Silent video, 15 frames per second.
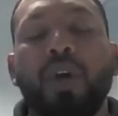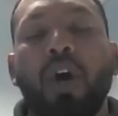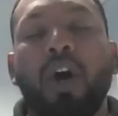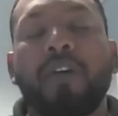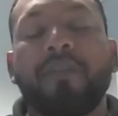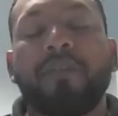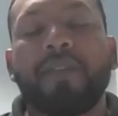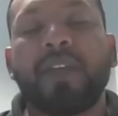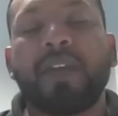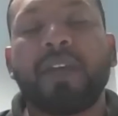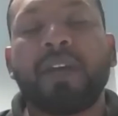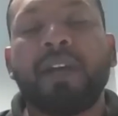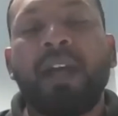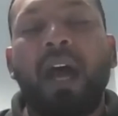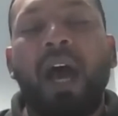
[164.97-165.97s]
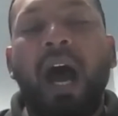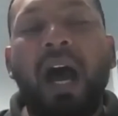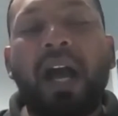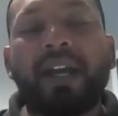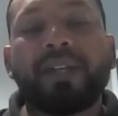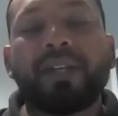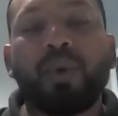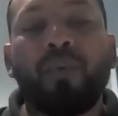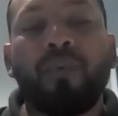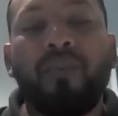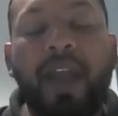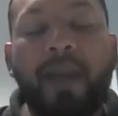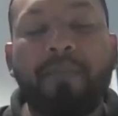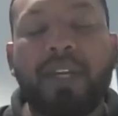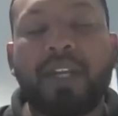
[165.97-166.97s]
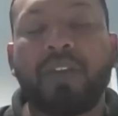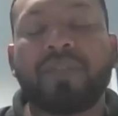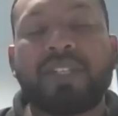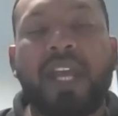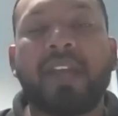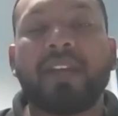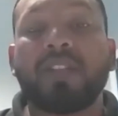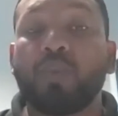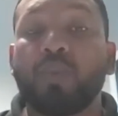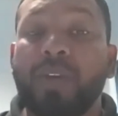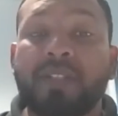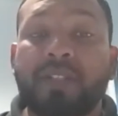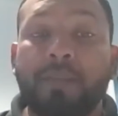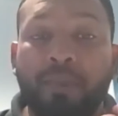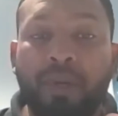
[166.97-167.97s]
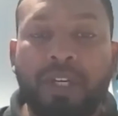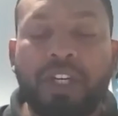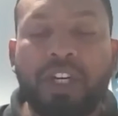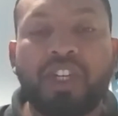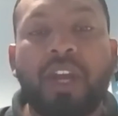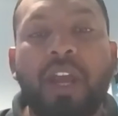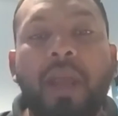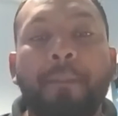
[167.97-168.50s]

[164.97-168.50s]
of the ISO family of standards was the British.